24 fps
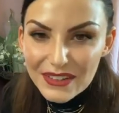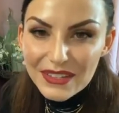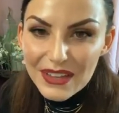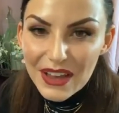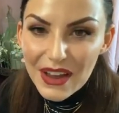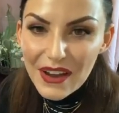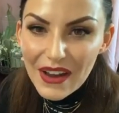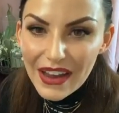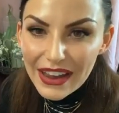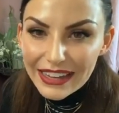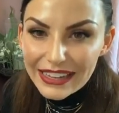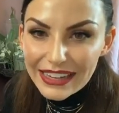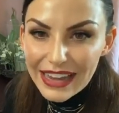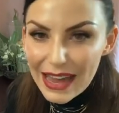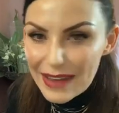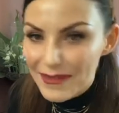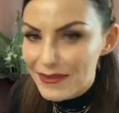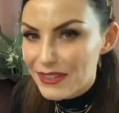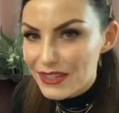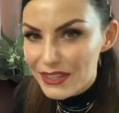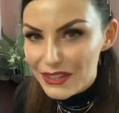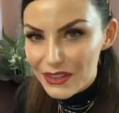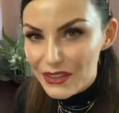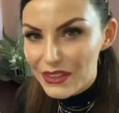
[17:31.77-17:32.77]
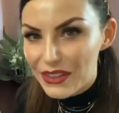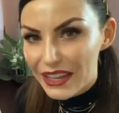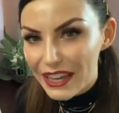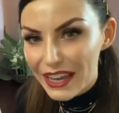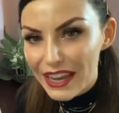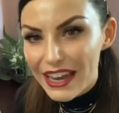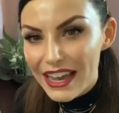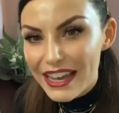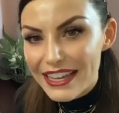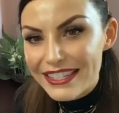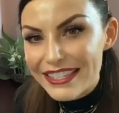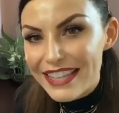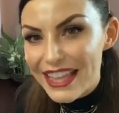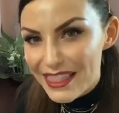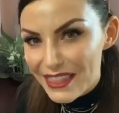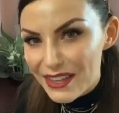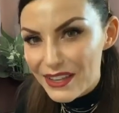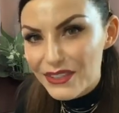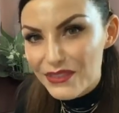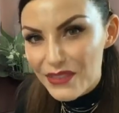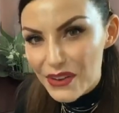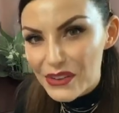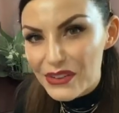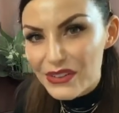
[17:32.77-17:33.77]
So I can absolutely send
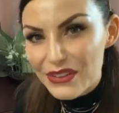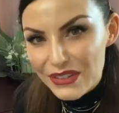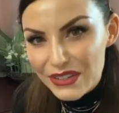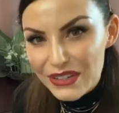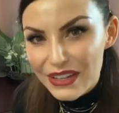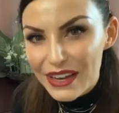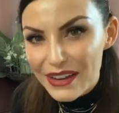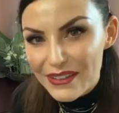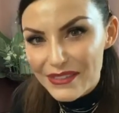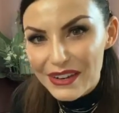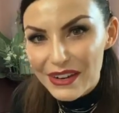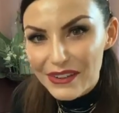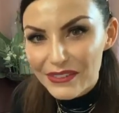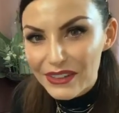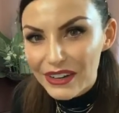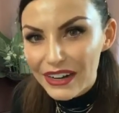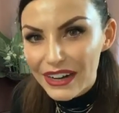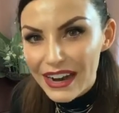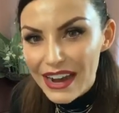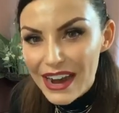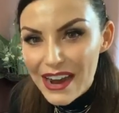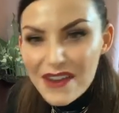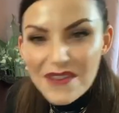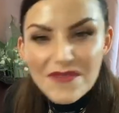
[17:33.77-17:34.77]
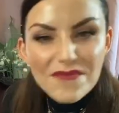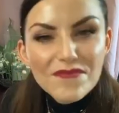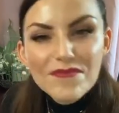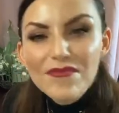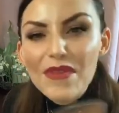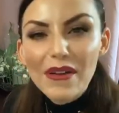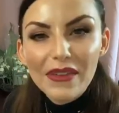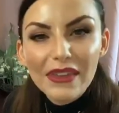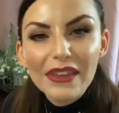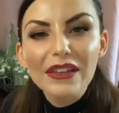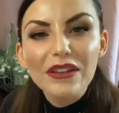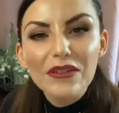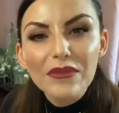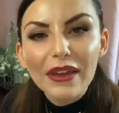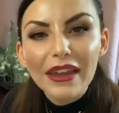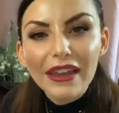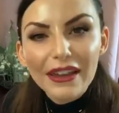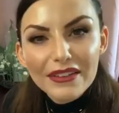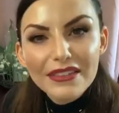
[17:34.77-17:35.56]
those photos to you whenever, probably in a week.